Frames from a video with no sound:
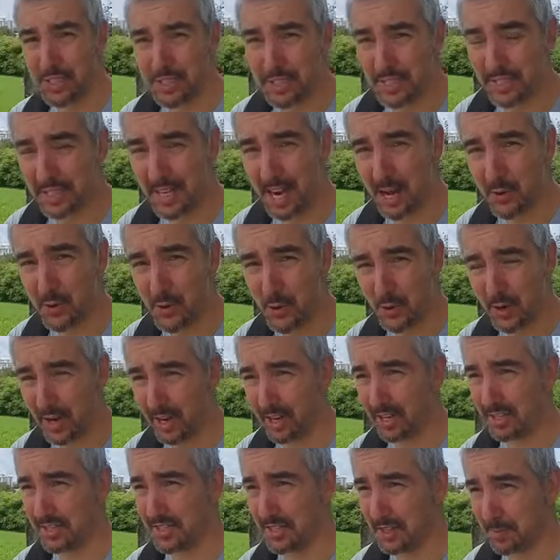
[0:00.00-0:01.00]
this is how you
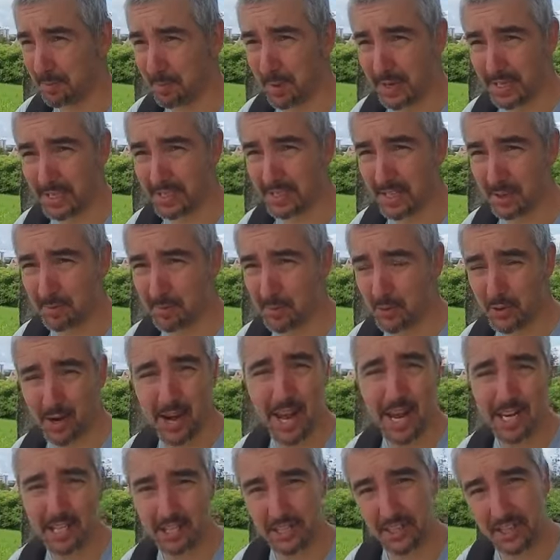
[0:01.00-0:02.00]
can spice up
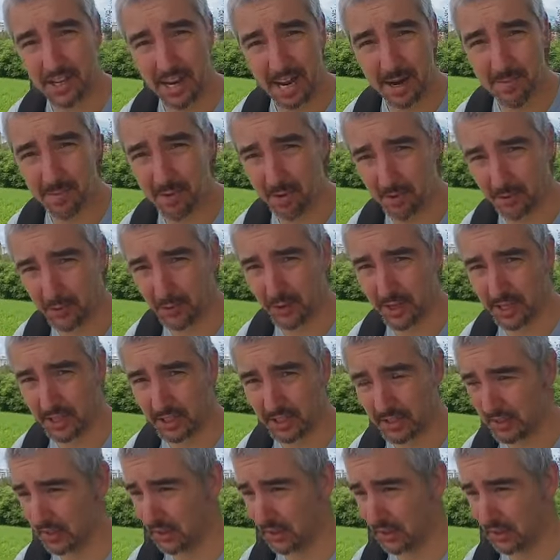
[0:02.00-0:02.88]
your action camera footage.